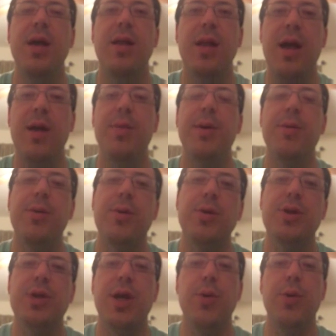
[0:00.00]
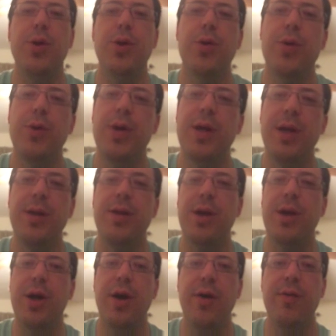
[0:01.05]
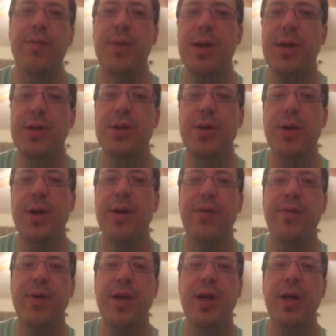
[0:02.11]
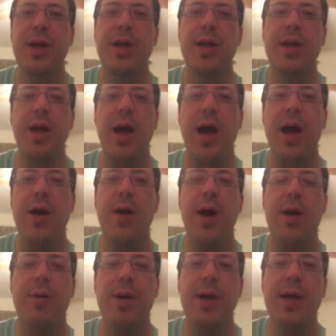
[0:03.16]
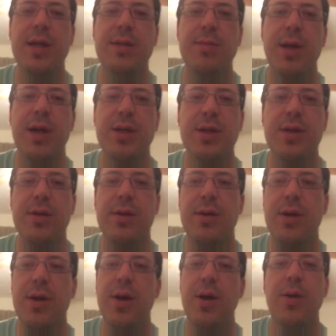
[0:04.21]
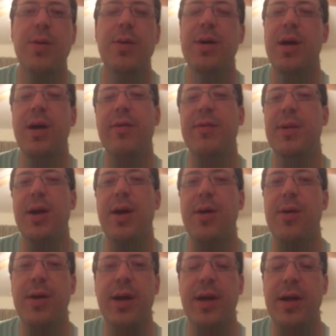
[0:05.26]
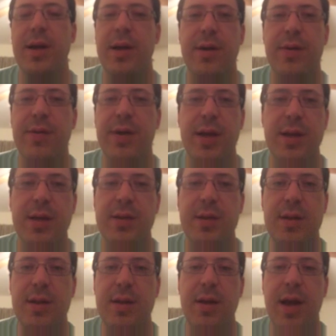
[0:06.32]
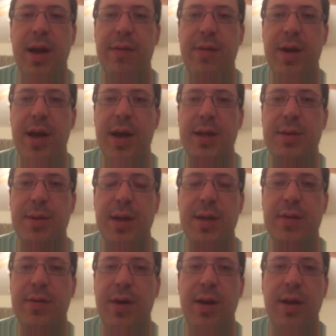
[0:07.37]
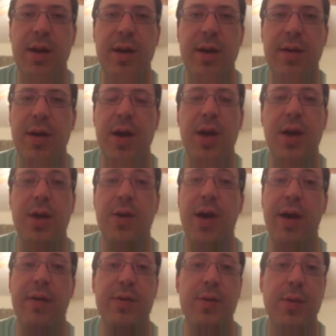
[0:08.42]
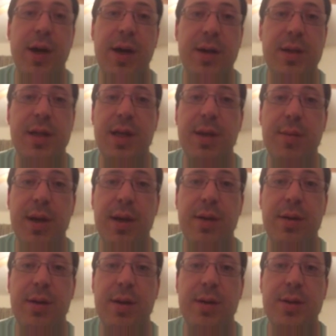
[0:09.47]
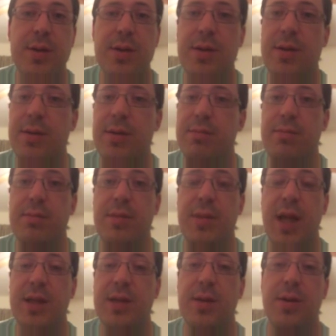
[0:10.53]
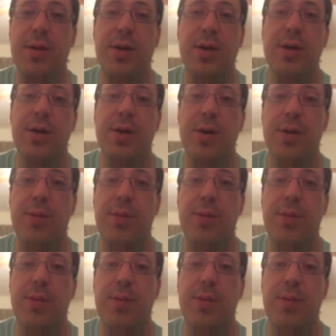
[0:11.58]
a lot of people are going to say, well, you don't need the government to intervene in how I raise my children. Well, the government already intervenes in every aspect of our life. You have to wear a seatbelt, don't you? You're in your